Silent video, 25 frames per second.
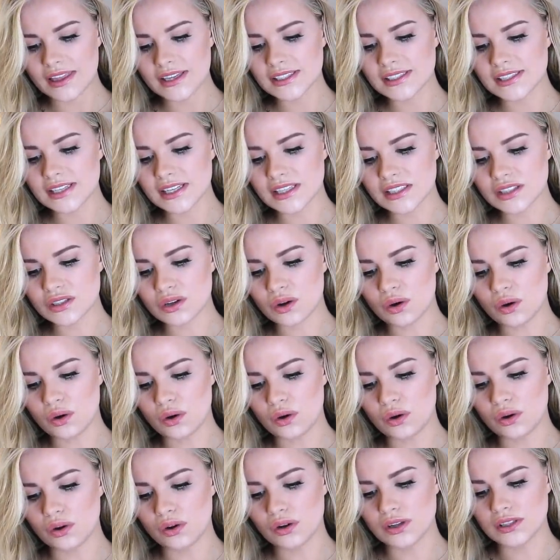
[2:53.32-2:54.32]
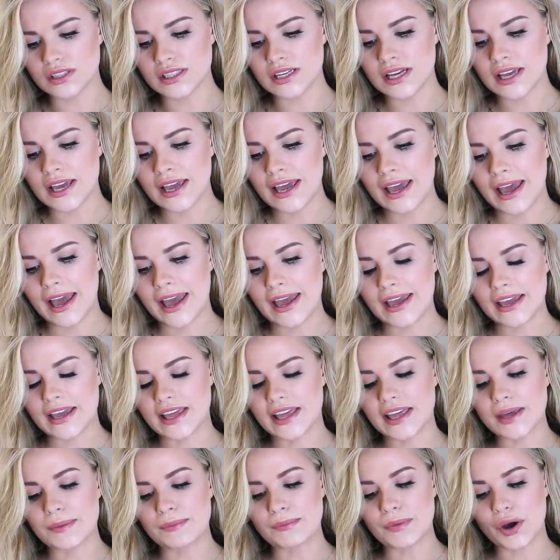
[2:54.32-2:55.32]
This is called a
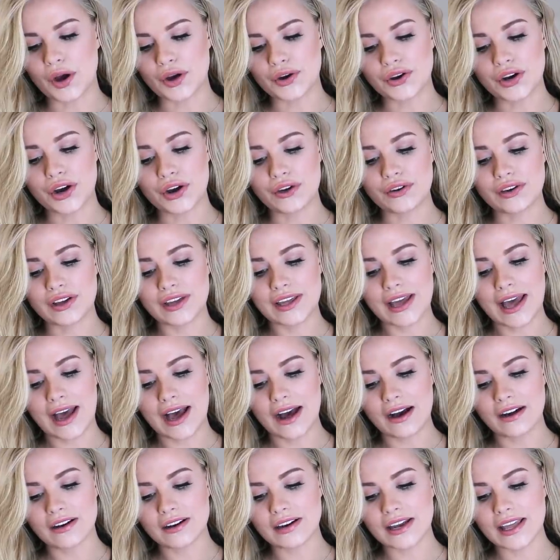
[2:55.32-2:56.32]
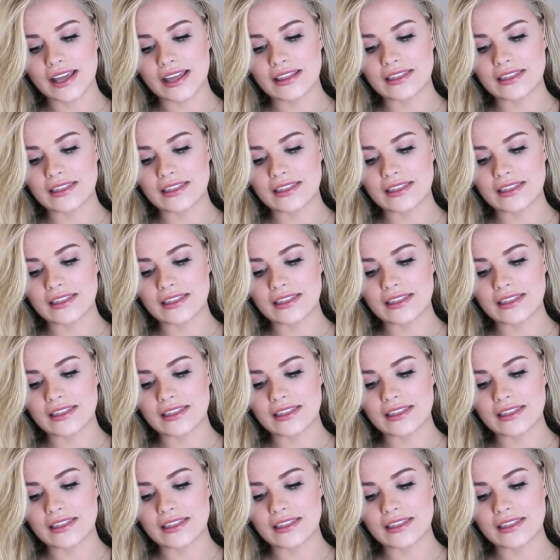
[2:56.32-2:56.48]
kimono gown